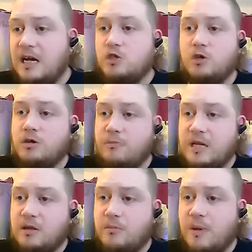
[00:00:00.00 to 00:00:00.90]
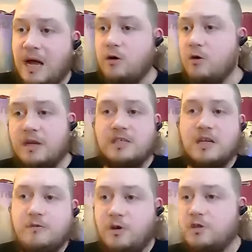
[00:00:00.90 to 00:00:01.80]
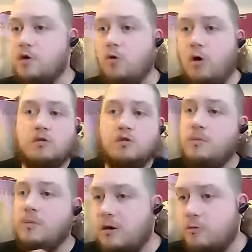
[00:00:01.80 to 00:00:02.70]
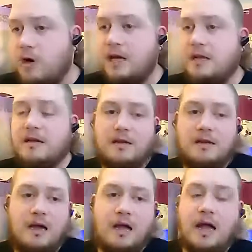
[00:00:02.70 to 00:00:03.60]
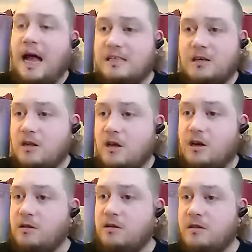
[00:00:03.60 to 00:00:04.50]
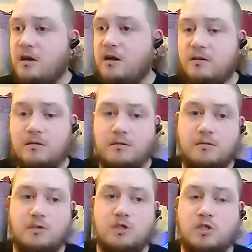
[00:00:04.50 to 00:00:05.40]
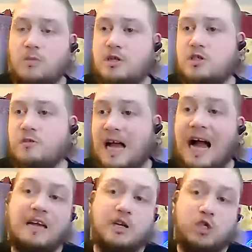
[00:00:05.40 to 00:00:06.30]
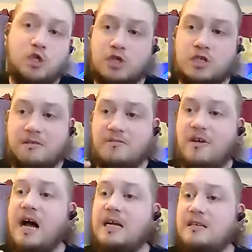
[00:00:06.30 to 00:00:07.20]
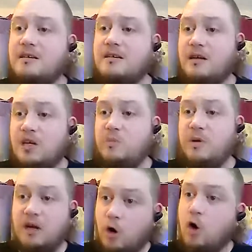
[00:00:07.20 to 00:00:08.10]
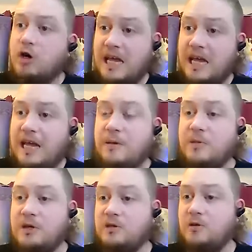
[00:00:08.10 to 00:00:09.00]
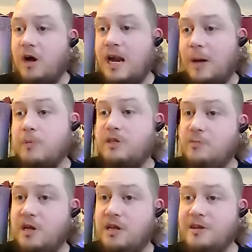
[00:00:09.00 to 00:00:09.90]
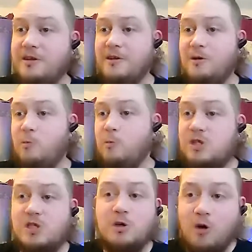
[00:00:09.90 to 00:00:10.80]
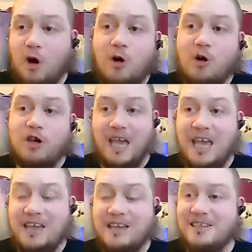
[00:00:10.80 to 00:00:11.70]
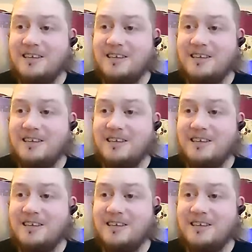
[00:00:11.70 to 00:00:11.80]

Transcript: I shouldn't have beat them back up myself. You know, two wrongs don't make a right. I, I had to learn that some of the stuff that I had justified as being okay because of what had happened to me was still not okay.